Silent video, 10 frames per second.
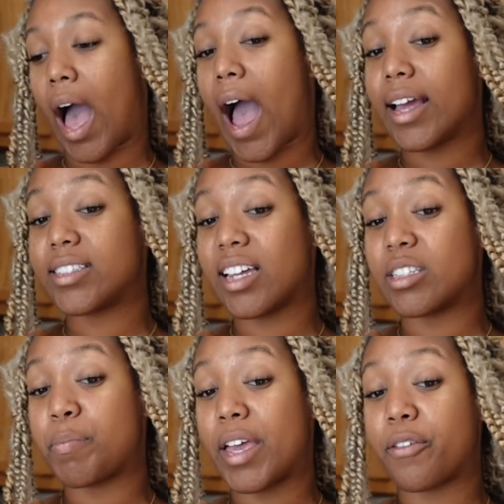I decided
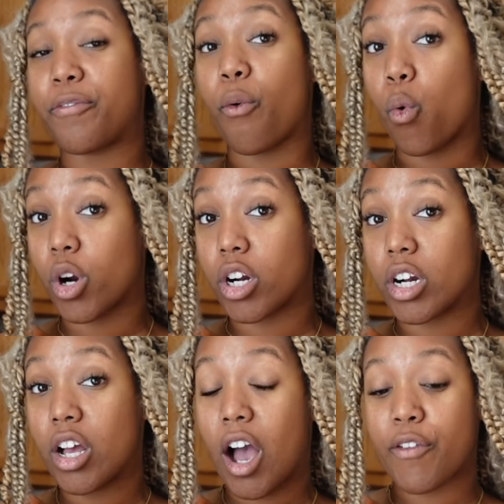to pick
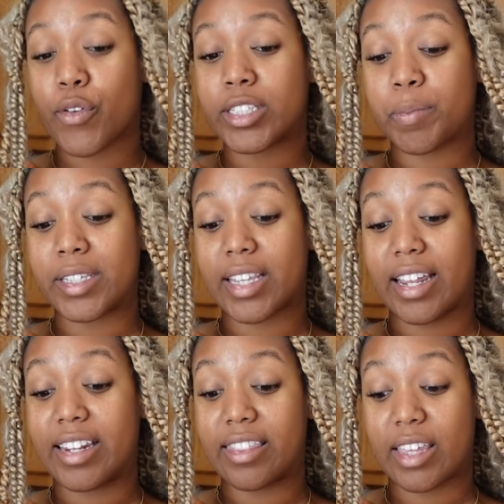4 of the recipes that
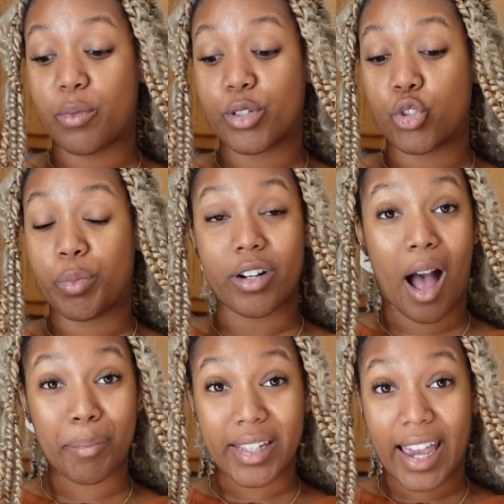I didn't think were super
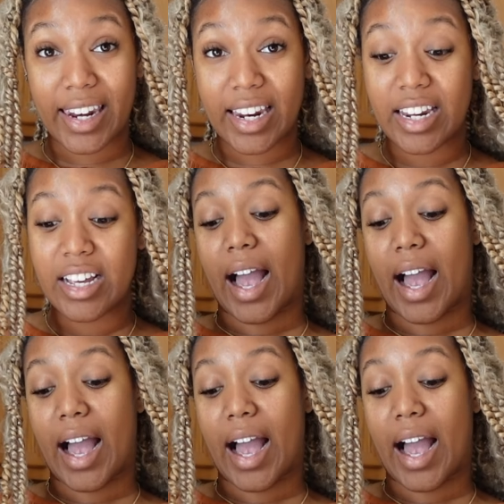complicated.